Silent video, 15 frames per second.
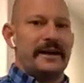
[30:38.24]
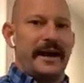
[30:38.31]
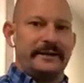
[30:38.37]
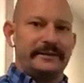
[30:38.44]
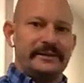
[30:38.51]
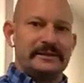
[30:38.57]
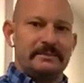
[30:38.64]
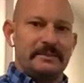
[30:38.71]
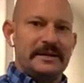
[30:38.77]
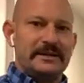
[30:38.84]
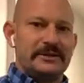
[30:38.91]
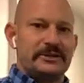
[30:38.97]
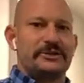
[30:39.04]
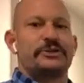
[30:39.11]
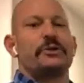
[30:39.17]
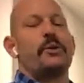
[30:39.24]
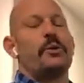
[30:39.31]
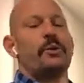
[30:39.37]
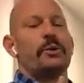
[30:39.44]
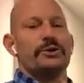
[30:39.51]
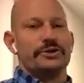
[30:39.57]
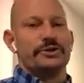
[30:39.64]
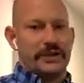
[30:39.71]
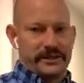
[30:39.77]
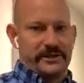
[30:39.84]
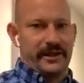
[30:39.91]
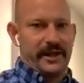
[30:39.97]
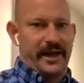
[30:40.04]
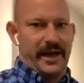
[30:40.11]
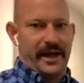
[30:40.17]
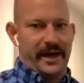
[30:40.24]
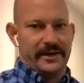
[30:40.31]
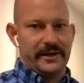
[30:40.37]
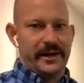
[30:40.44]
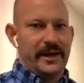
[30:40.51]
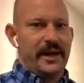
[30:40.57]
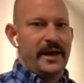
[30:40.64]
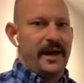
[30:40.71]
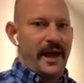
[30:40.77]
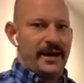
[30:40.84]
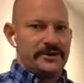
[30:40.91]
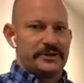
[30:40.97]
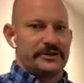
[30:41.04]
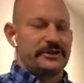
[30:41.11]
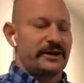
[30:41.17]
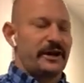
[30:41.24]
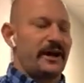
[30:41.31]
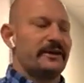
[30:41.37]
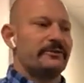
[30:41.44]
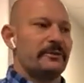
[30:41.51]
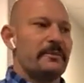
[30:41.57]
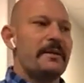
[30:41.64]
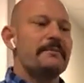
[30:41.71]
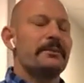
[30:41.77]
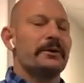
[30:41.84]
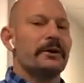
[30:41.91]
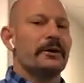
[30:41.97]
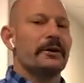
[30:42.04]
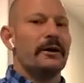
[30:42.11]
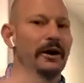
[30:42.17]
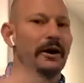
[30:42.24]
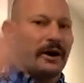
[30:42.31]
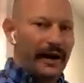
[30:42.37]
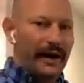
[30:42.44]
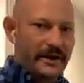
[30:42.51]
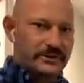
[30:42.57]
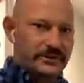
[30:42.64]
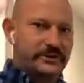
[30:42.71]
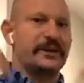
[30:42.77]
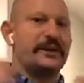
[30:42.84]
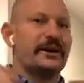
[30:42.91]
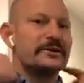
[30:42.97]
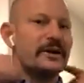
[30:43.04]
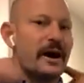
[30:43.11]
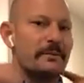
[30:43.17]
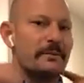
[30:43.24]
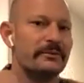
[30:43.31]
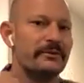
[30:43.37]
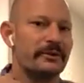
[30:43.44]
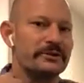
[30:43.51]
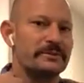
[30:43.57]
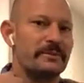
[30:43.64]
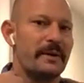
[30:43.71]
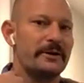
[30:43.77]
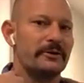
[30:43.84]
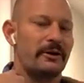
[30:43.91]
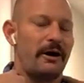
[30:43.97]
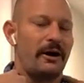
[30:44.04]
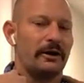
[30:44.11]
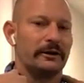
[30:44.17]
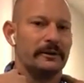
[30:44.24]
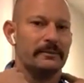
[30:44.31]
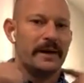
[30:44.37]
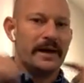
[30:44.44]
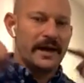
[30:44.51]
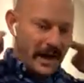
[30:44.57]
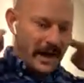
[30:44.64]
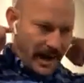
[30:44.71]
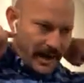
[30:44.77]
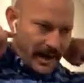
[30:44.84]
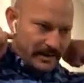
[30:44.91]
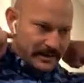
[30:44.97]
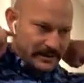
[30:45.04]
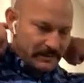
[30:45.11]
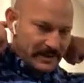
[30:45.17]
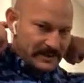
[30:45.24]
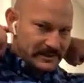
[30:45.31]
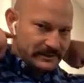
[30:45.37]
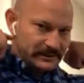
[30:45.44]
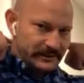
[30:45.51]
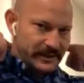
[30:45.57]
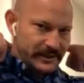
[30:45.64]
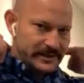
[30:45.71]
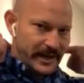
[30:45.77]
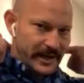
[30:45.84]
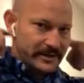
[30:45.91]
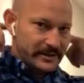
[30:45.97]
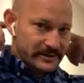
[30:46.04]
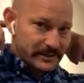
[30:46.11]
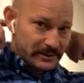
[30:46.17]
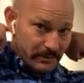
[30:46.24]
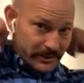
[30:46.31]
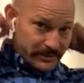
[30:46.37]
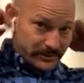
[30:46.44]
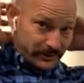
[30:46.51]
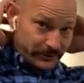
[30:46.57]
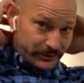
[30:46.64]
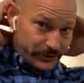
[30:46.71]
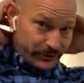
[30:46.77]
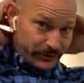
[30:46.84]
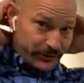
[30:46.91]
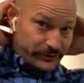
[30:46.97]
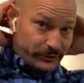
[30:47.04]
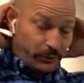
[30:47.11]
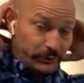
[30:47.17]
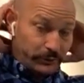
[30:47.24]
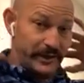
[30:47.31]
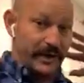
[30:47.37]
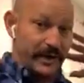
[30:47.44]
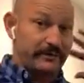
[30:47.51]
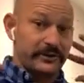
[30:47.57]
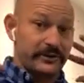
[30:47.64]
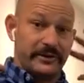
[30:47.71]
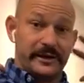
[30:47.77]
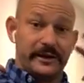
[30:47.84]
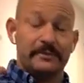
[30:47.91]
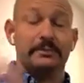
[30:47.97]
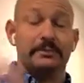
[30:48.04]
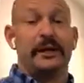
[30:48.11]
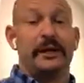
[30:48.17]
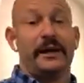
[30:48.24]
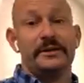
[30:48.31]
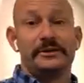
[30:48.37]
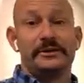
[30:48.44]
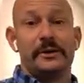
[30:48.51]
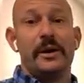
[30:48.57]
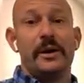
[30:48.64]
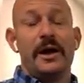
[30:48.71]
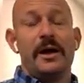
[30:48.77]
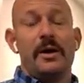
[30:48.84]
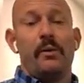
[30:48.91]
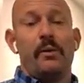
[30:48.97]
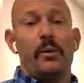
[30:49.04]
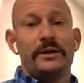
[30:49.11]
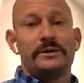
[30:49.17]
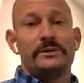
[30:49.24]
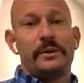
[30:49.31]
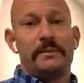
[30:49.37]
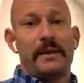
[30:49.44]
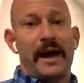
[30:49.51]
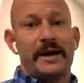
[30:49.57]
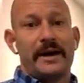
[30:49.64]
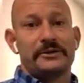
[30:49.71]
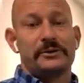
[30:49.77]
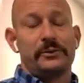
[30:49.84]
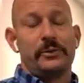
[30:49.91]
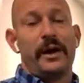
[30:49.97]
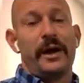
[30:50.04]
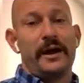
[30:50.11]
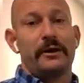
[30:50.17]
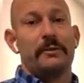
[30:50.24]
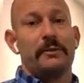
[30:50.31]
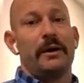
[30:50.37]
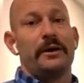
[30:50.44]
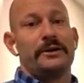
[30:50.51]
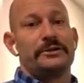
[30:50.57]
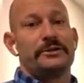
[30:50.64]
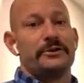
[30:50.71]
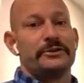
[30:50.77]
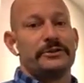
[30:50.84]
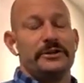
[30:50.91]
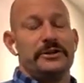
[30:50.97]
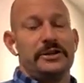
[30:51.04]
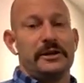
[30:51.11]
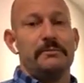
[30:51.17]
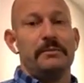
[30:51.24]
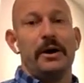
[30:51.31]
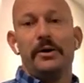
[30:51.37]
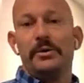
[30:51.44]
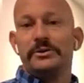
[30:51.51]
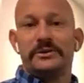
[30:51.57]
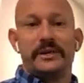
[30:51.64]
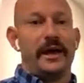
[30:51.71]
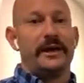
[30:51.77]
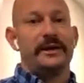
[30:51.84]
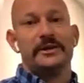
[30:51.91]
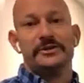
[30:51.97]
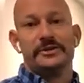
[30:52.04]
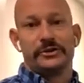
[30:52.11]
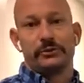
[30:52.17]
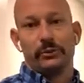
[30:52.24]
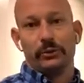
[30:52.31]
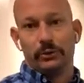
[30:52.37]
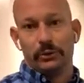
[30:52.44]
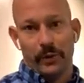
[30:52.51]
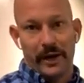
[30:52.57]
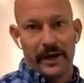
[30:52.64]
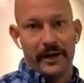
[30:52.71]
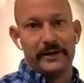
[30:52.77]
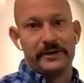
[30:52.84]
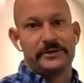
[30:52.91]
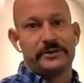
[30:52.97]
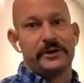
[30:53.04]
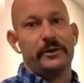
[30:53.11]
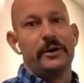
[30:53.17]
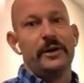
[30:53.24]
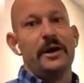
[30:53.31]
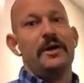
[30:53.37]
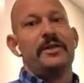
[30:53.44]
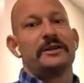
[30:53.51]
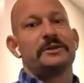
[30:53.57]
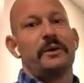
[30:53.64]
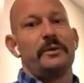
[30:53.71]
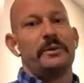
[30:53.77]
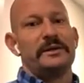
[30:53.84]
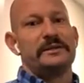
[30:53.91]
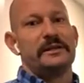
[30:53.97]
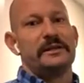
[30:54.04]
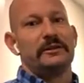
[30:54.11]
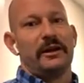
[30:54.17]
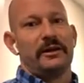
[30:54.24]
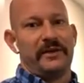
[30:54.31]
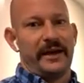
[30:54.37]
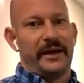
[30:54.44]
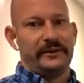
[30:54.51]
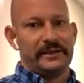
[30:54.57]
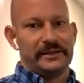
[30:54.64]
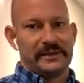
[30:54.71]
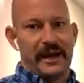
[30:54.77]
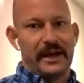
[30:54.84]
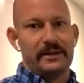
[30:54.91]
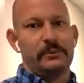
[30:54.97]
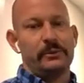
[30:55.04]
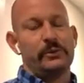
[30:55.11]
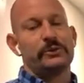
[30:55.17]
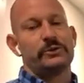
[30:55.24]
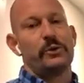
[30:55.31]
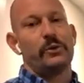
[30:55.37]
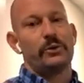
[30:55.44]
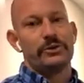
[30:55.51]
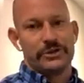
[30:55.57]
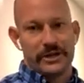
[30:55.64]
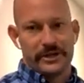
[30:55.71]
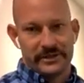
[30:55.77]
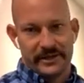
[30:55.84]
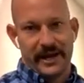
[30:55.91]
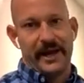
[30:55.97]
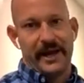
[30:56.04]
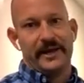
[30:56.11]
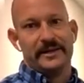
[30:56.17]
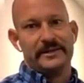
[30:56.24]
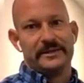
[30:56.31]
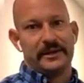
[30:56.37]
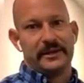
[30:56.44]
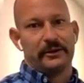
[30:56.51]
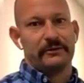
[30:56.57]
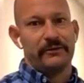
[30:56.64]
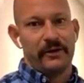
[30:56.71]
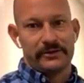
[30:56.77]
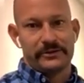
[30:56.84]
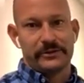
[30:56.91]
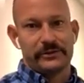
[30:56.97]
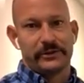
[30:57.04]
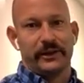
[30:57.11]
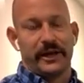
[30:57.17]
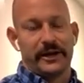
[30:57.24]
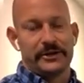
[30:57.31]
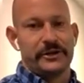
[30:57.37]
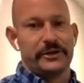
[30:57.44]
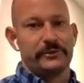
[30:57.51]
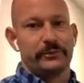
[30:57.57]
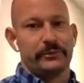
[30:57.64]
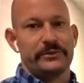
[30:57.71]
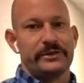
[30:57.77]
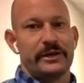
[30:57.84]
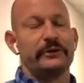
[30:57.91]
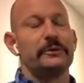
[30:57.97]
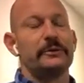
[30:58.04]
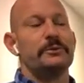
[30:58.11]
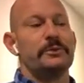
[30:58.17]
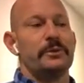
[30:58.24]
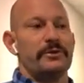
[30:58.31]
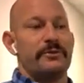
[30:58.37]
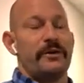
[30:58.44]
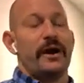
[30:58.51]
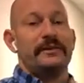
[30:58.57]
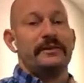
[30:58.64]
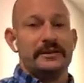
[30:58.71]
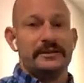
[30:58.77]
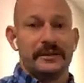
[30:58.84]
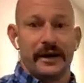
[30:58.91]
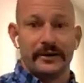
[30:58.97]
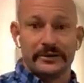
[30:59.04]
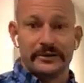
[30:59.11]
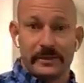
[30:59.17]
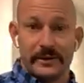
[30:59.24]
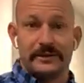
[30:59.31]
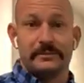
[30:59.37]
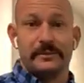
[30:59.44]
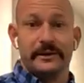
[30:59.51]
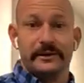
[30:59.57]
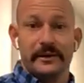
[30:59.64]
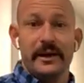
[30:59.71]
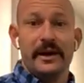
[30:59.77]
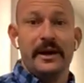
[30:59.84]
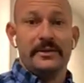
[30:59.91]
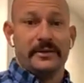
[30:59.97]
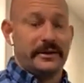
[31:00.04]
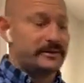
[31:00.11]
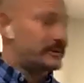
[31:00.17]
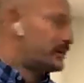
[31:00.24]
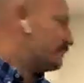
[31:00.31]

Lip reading: headless beasts or just the head. And just to kind of remember, our heads are sitting on top of our spinal column, and it's basically tendons and musculature that's holding everything in place. So once we pass away and our body starts to decompose, the head can just roll away. So that's why we see a lot of headless animals or just heads in our fossil collection. Seldom do we find the entire specimen that's